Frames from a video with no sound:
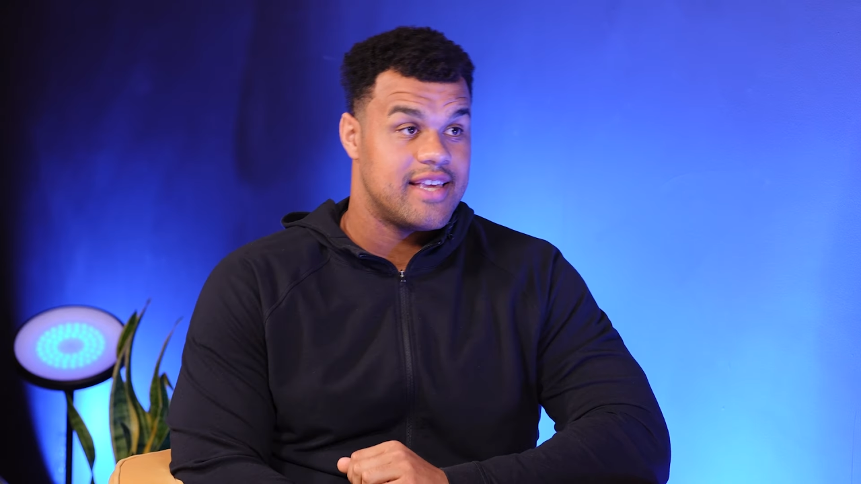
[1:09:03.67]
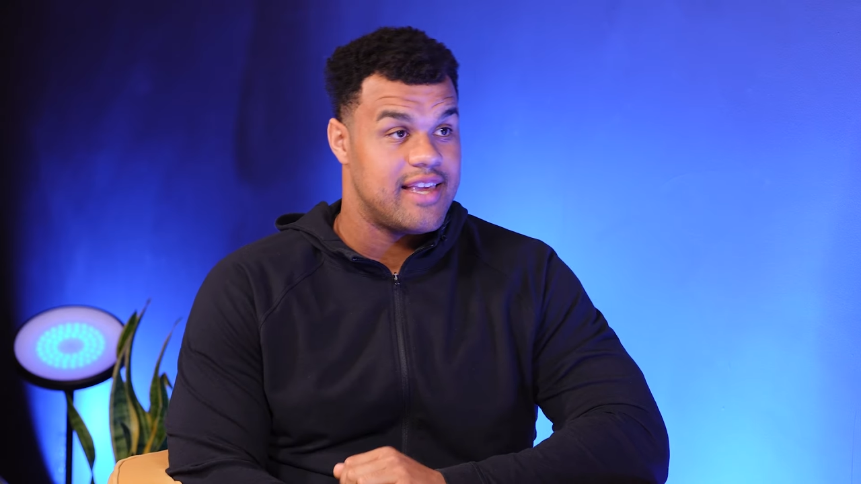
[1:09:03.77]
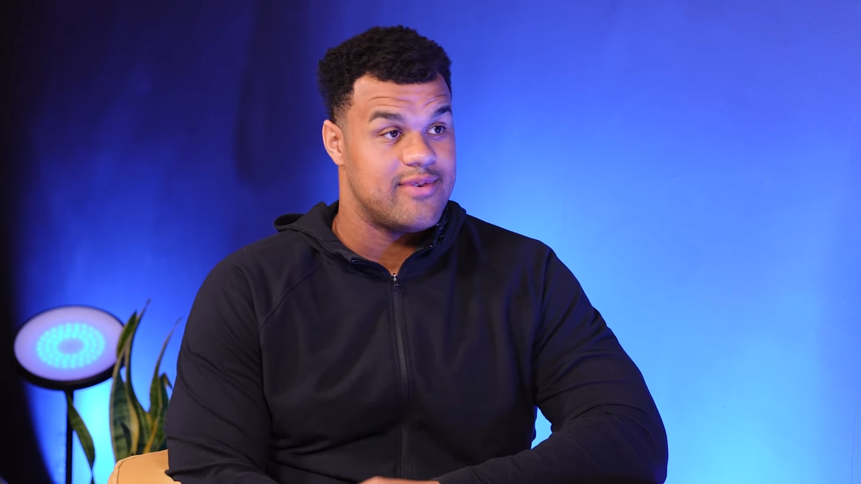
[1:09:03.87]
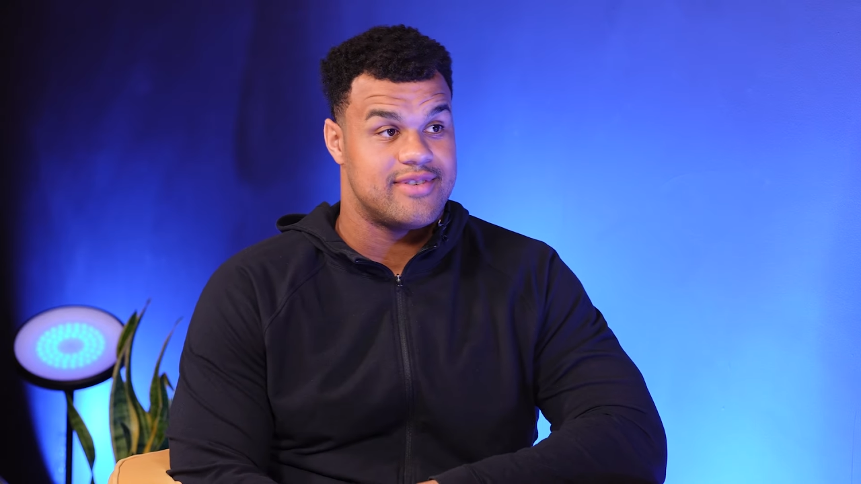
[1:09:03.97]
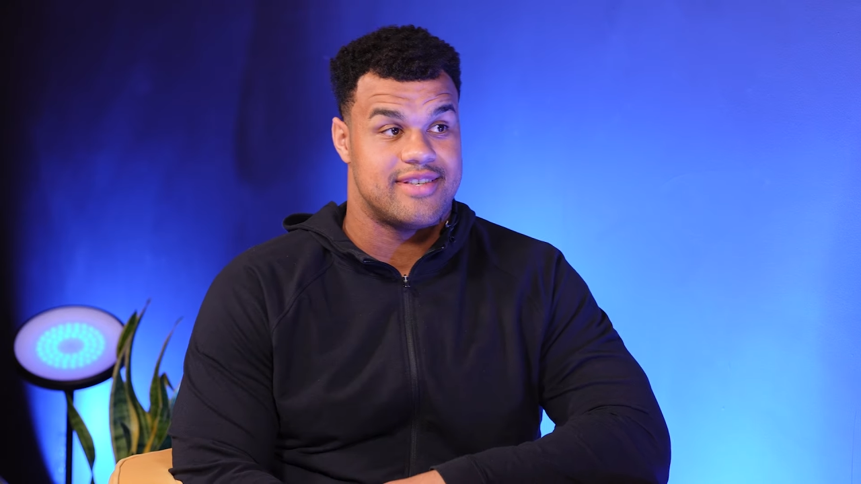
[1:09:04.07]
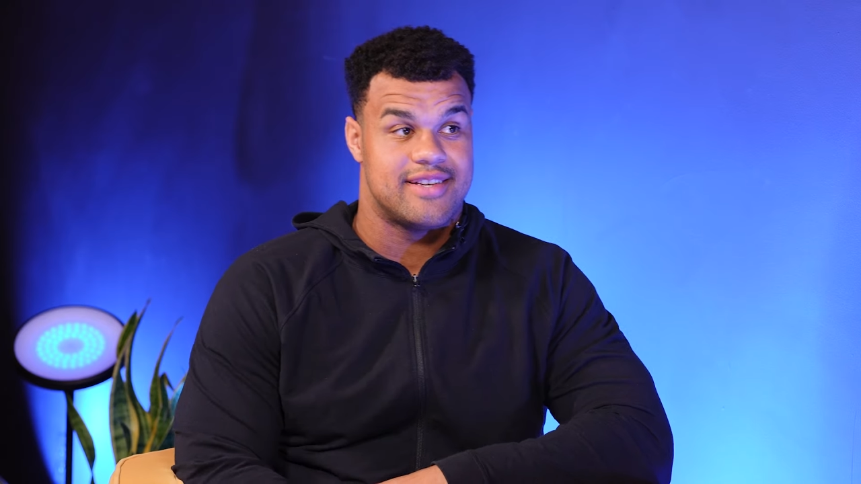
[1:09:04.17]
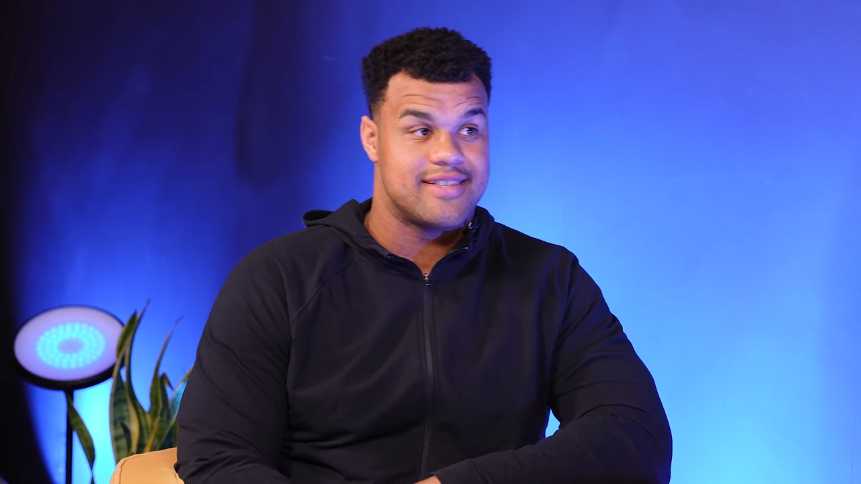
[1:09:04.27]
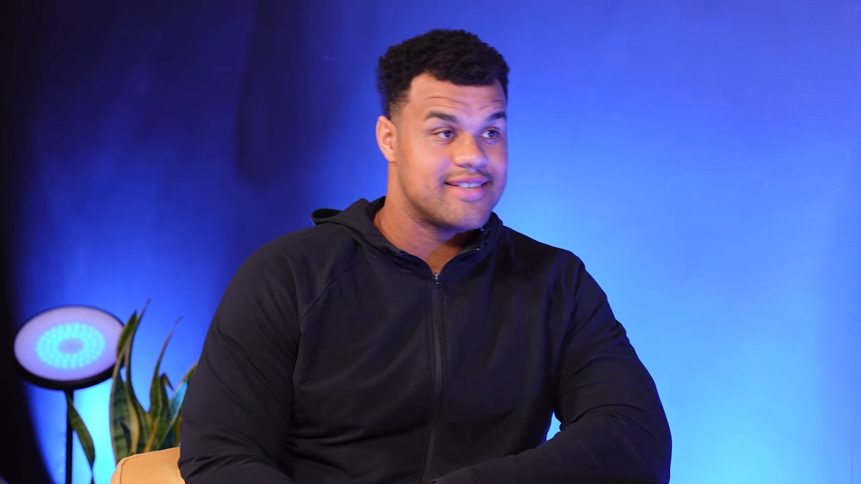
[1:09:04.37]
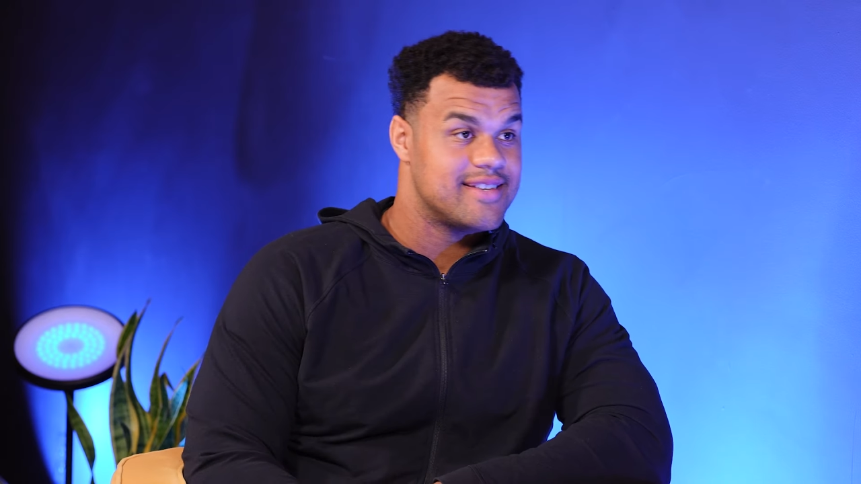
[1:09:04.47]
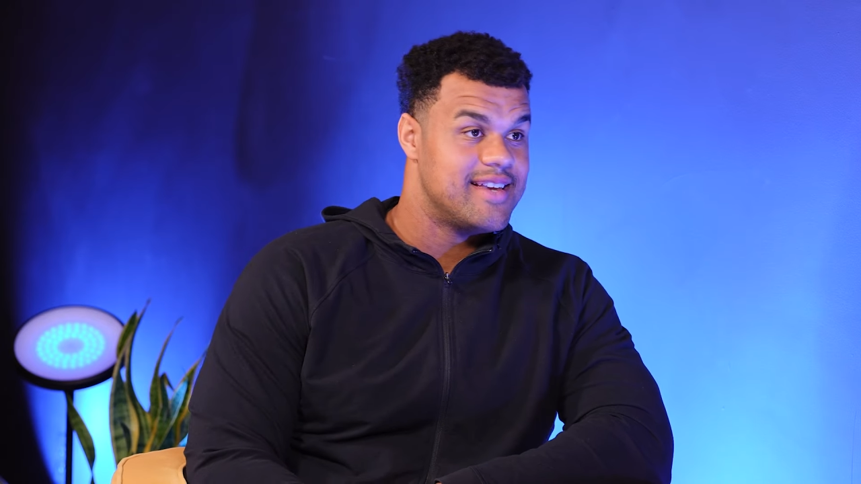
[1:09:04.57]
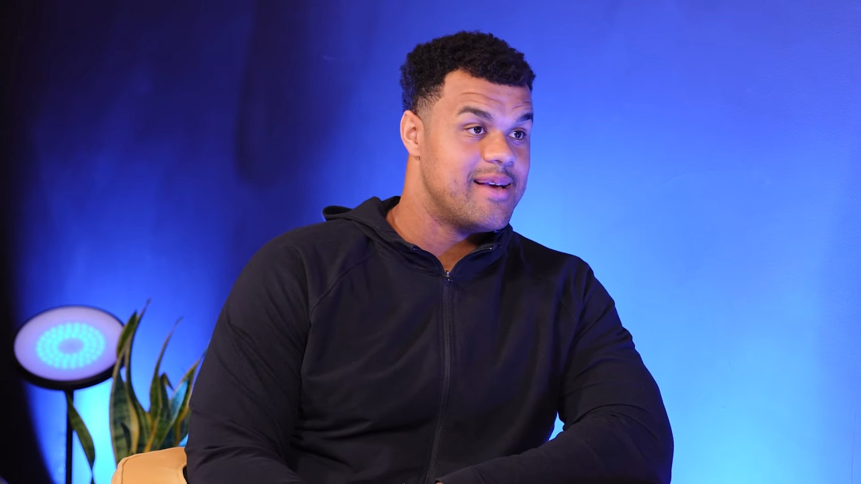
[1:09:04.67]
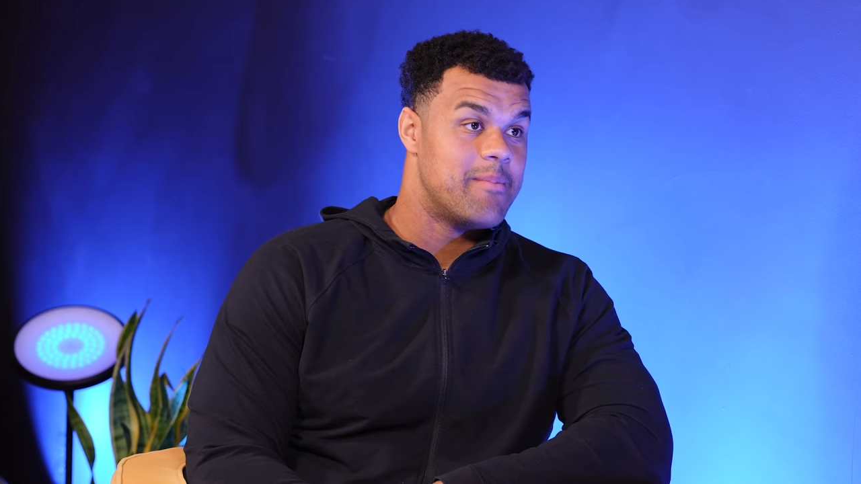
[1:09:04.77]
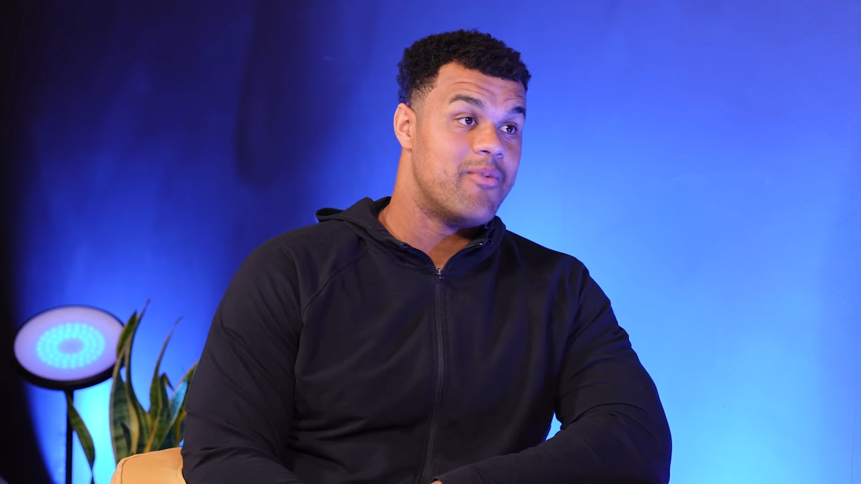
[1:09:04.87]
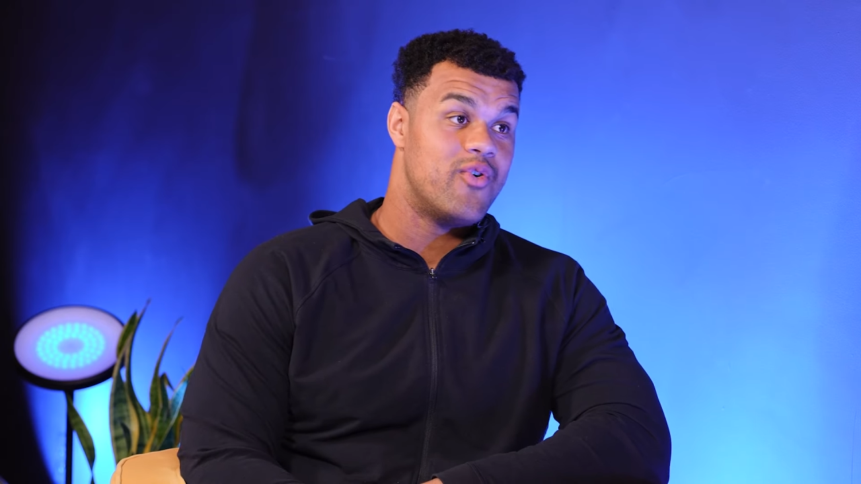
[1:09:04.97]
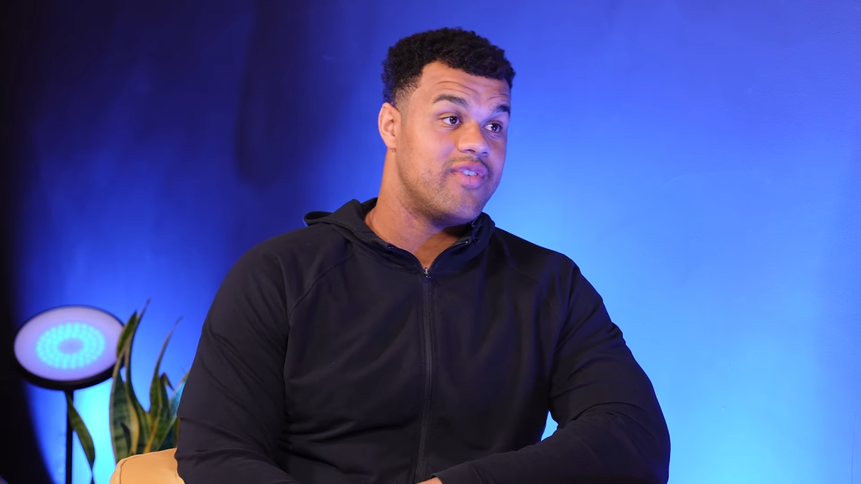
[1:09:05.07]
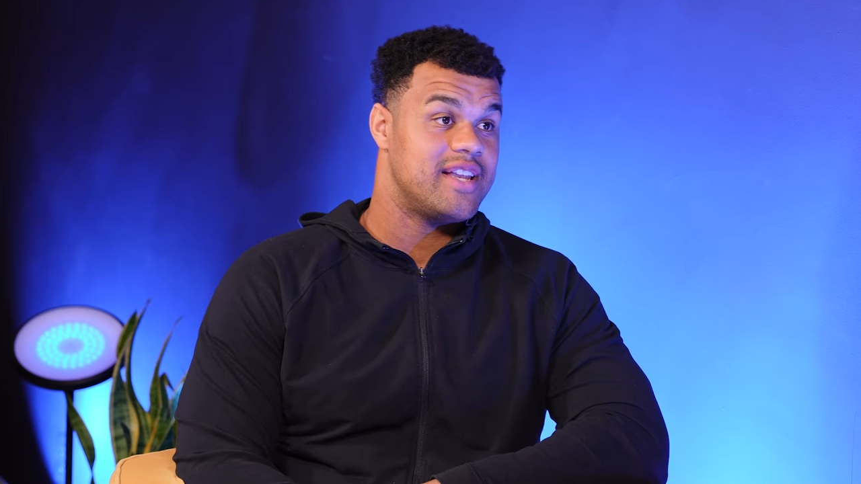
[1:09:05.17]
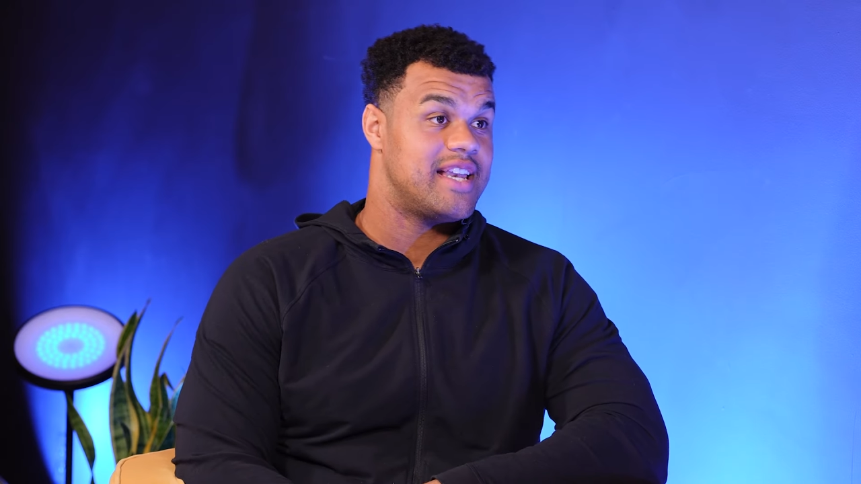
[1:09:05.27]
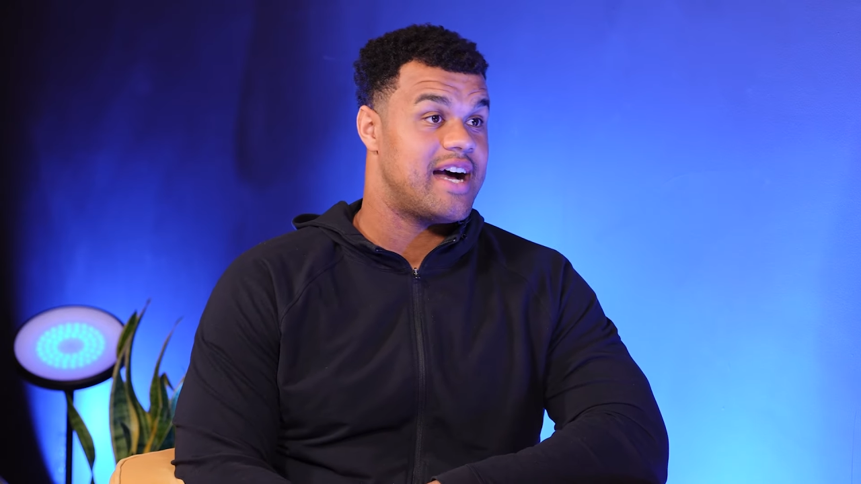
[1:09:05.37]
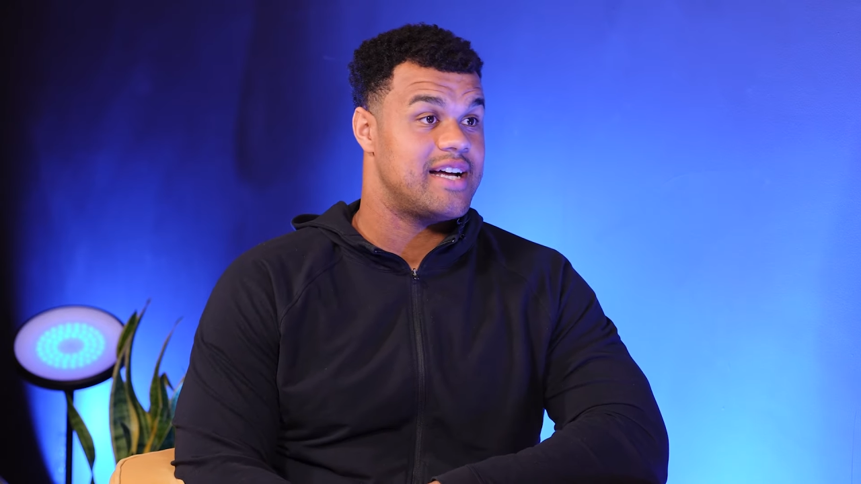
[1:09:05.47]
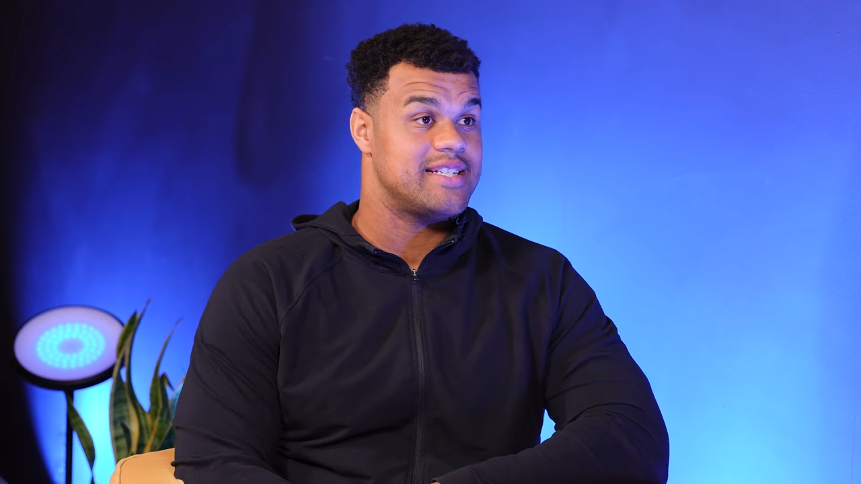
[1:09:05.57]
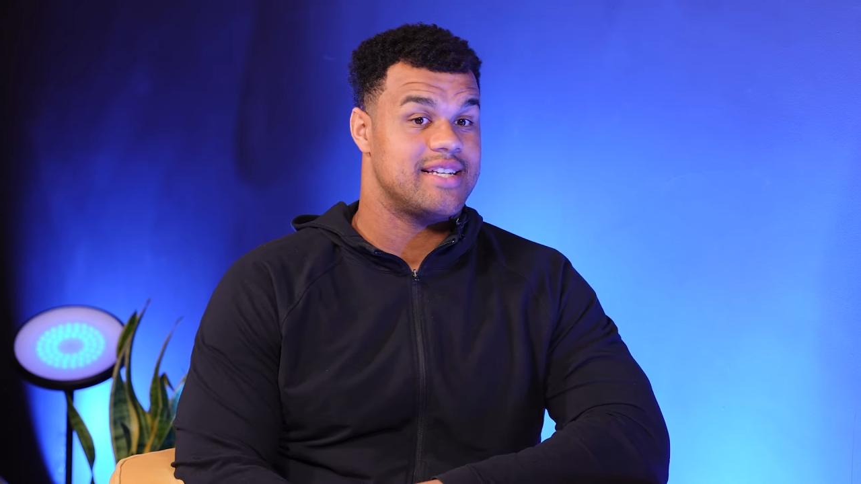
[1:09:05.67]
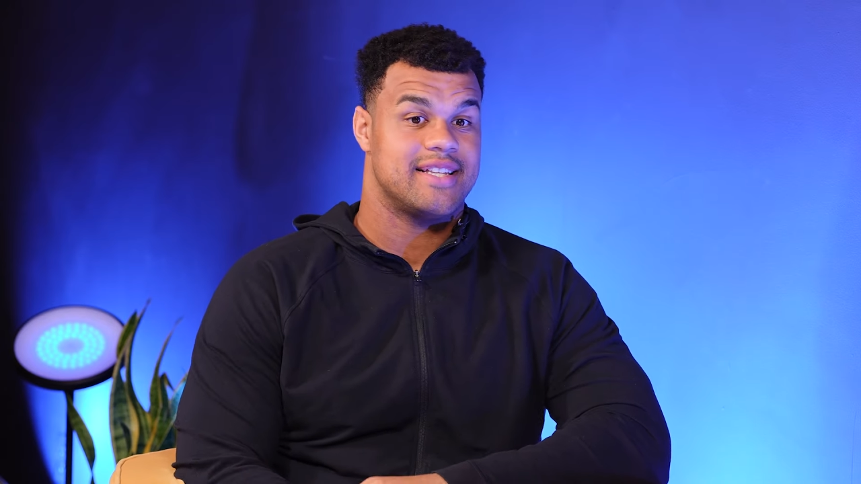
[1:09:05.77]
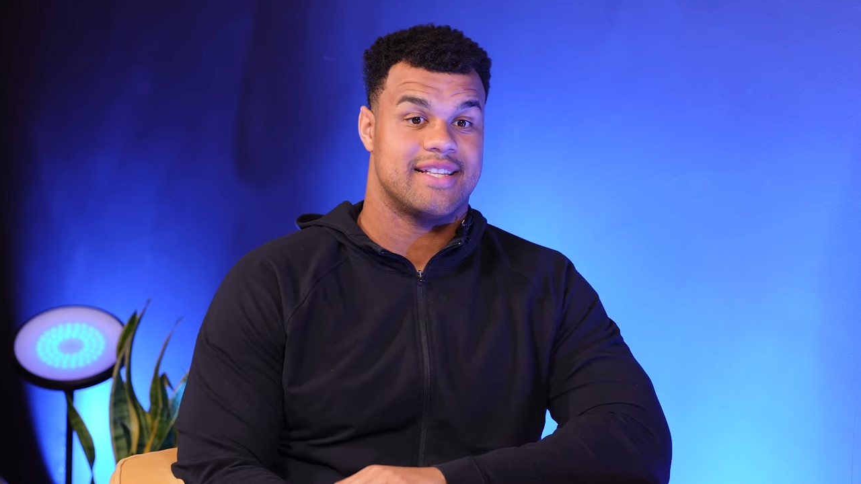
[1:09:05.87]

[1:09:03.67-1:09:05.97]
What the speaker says: He was just moving and dodging.